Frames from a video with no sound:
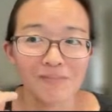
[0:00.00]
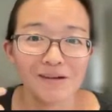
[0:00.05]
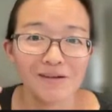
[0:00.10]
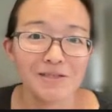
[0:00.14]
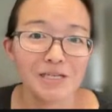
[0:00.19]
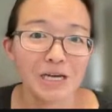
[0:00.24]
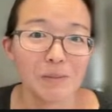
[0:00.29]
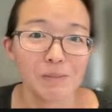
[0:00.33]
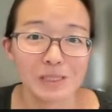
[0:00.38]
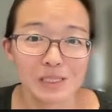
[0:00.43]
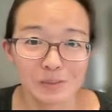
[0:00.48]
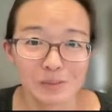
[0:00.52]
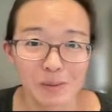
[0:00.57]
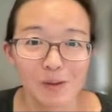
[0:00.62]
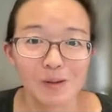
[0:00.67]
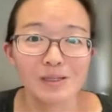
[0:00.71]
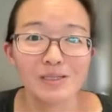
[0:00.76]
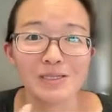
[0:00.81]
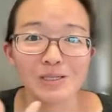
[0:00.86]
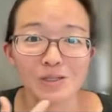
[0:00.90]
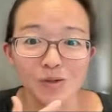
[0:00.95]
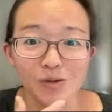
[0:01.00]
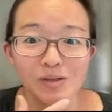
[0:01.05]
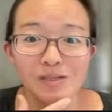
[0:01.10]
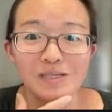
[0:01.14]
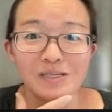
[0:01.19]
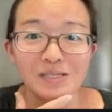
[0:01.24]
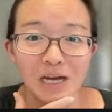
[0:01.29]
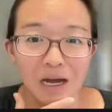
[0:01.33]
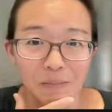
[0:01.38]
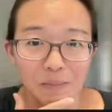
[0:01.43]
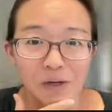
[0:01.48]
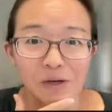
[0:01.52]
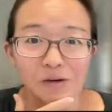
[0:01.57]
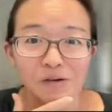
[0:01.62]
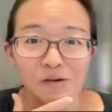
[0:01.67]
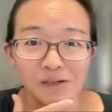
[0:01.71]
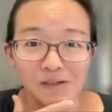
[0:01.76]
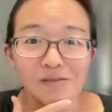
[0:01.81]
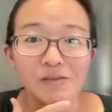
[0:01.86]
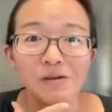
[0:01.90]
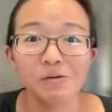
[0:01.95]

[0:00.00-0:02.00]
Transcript: Japanese Americans during this time period.